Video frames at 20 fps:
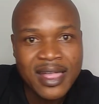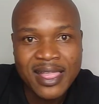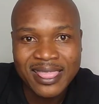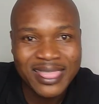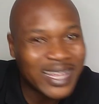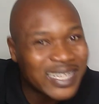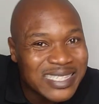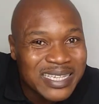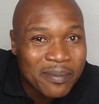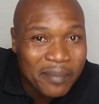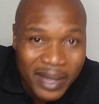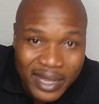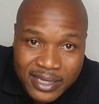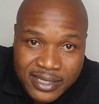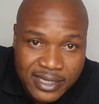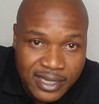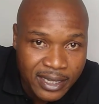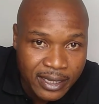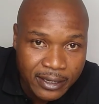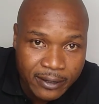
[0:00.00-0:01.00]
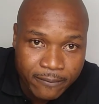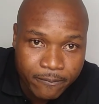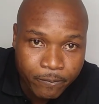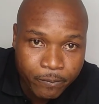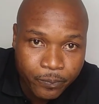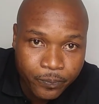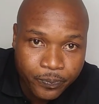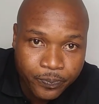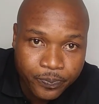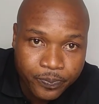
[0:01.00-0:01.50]
That's a mindset.
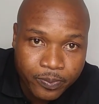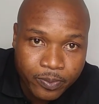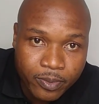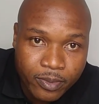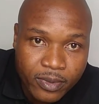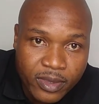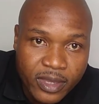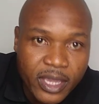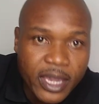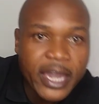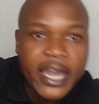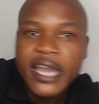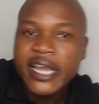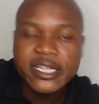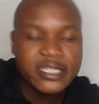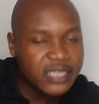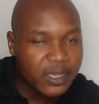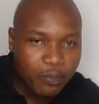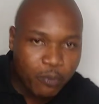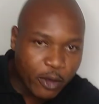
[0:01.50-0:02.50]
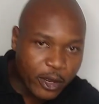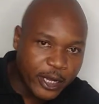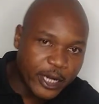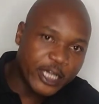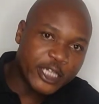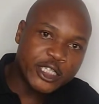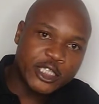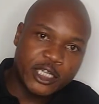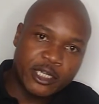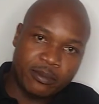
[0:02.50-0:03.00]

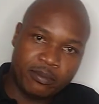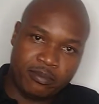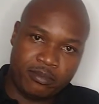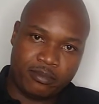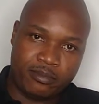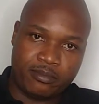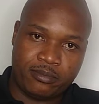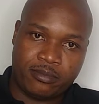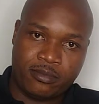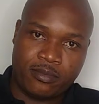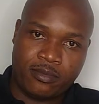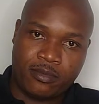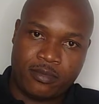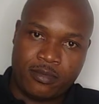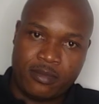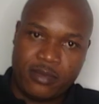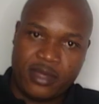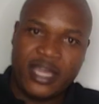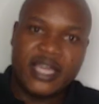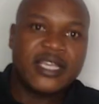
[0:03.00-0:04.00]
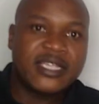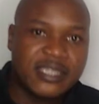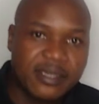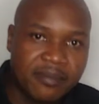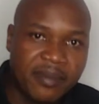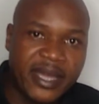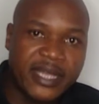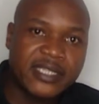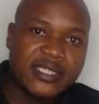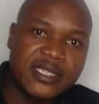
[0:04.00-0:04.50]
Entrepreneurship is a
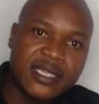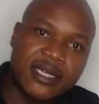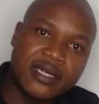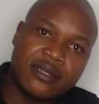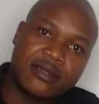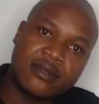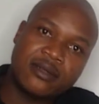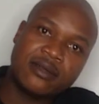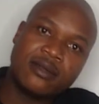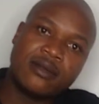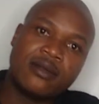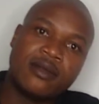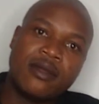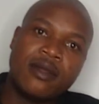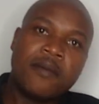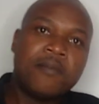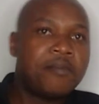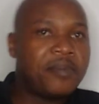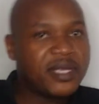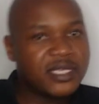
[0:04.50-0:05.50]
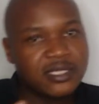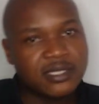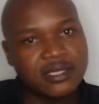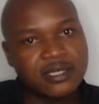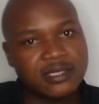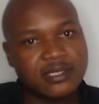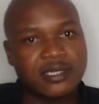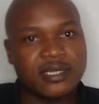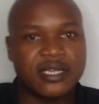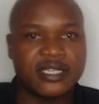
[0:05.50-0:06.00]
mindset.
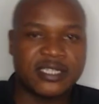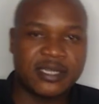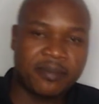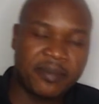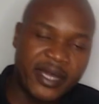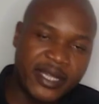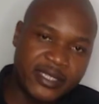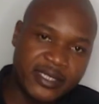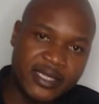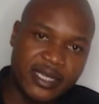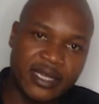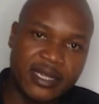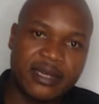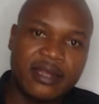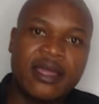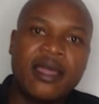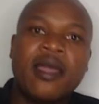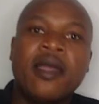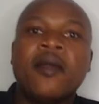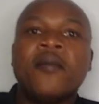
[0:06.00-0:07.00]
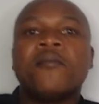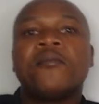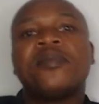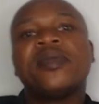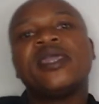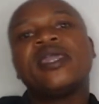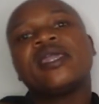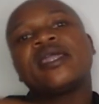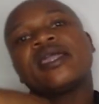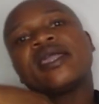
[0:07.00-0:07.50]
Business is a mindset.
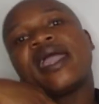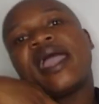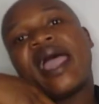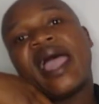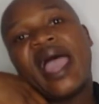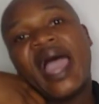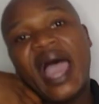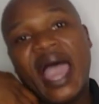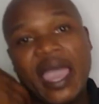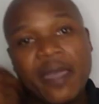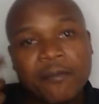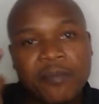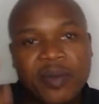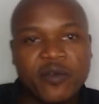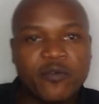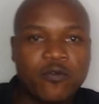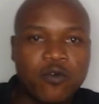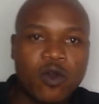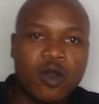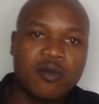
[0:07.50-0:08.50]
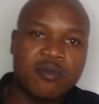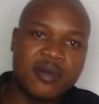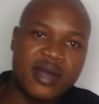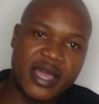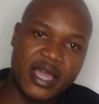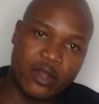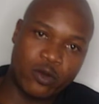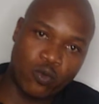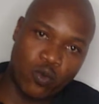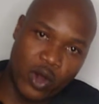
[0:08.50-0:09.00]
Being a high performer
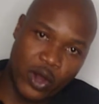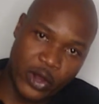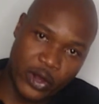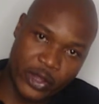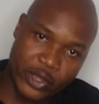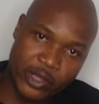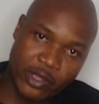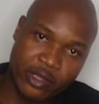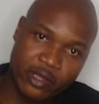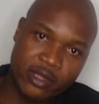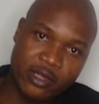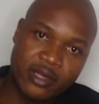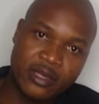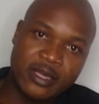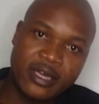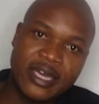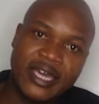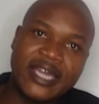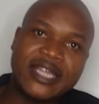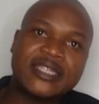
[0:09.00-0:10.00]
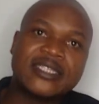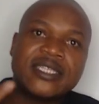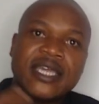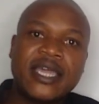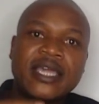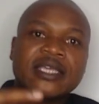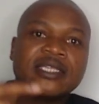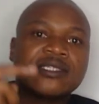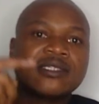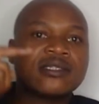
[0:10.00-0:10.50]
at work, it
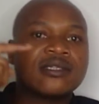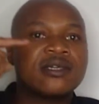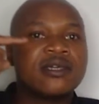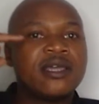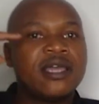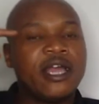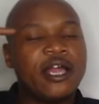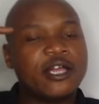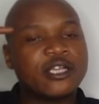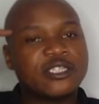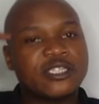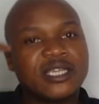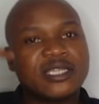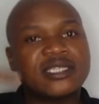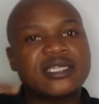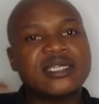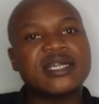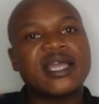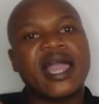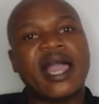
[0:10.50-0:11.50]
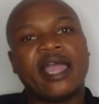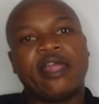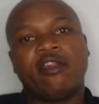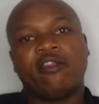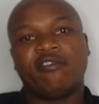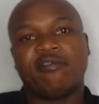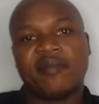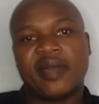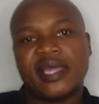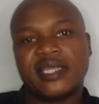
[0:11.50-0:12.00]
takes a certain kind
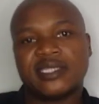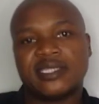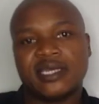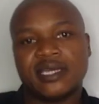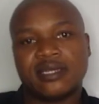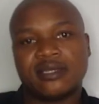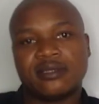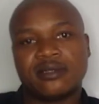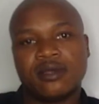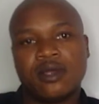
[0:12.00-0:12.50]
of mindset.